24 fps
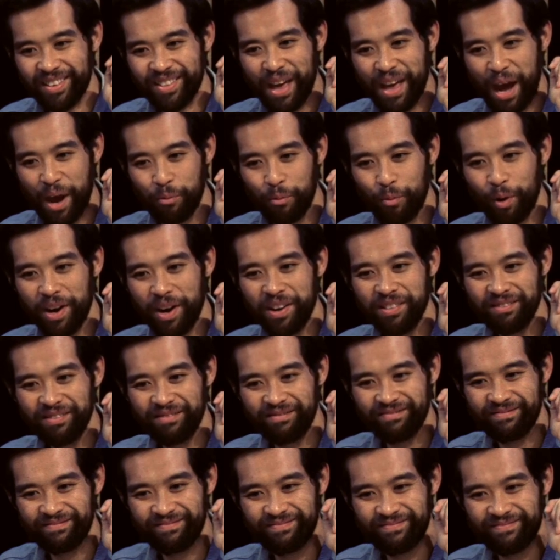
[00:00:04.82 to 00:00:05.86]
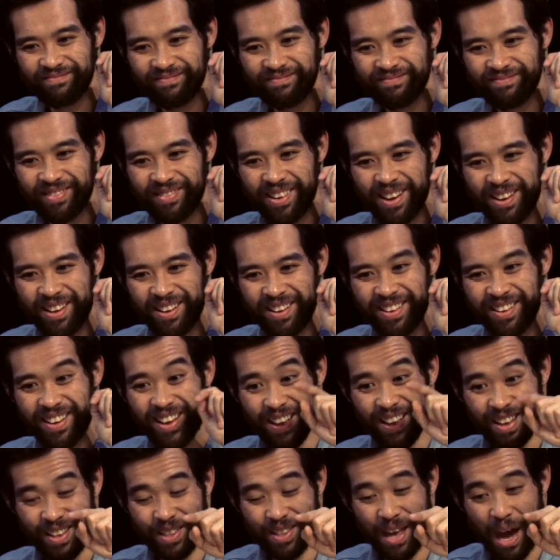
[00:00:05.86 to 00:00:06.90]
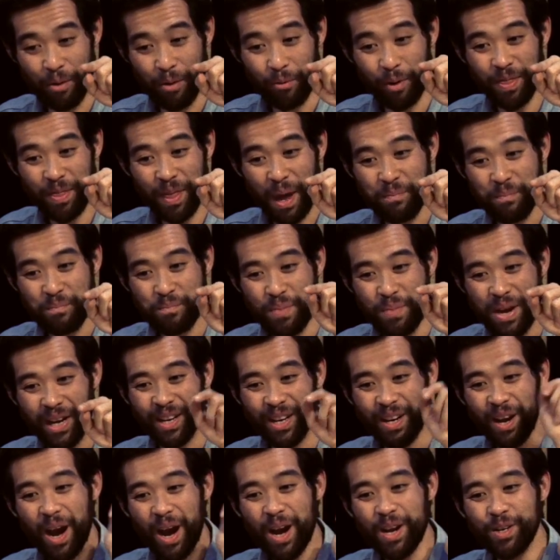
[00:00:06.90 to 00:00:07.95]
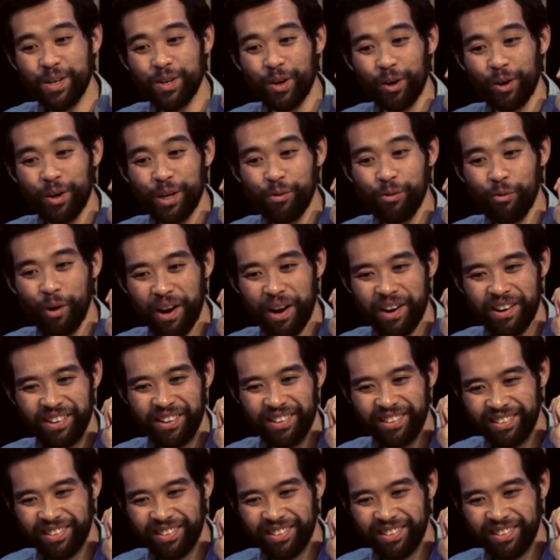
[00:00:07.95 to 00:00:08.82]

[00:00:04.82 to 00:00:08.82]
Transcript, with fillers: That one. That one, that big, dirty one.